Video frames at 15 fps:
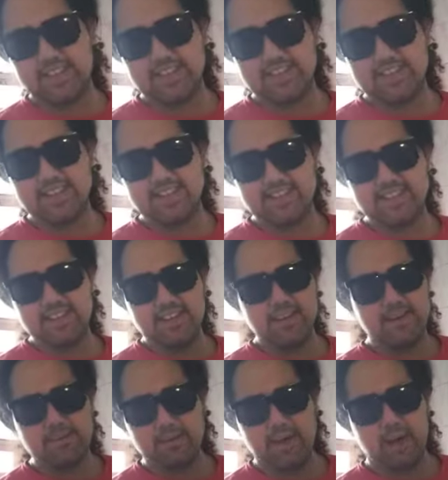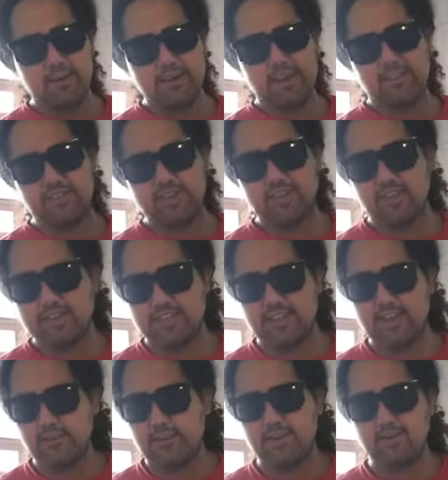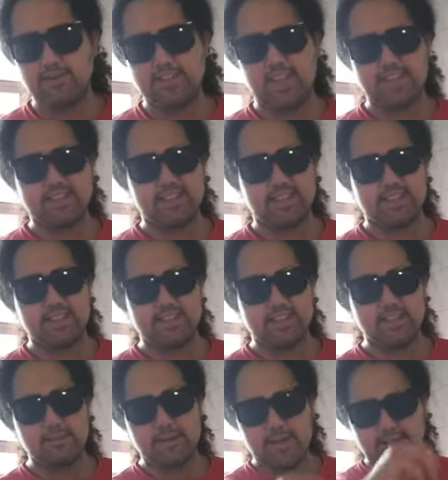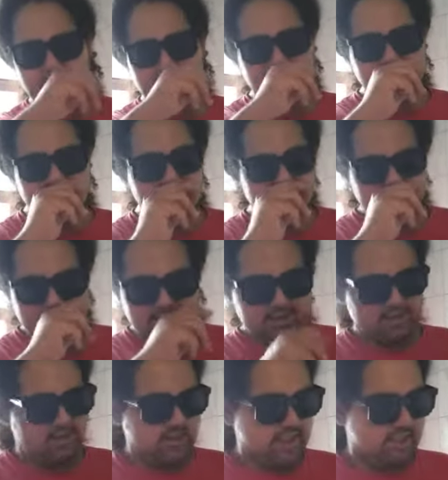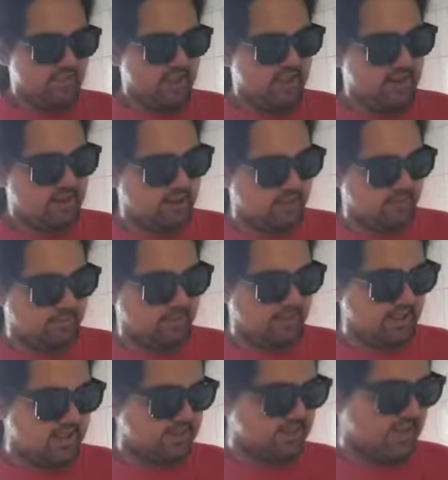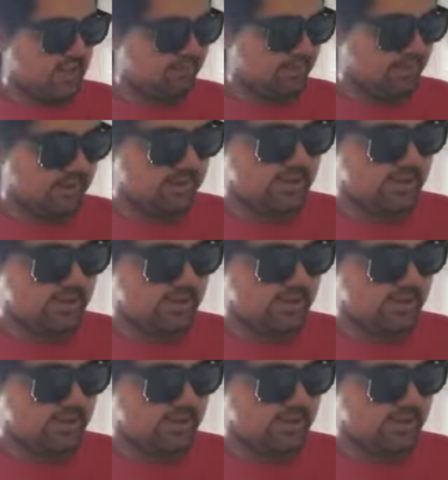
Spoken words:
as is, but I would never trust anyone whose ass I kicked in the past. And then my last topic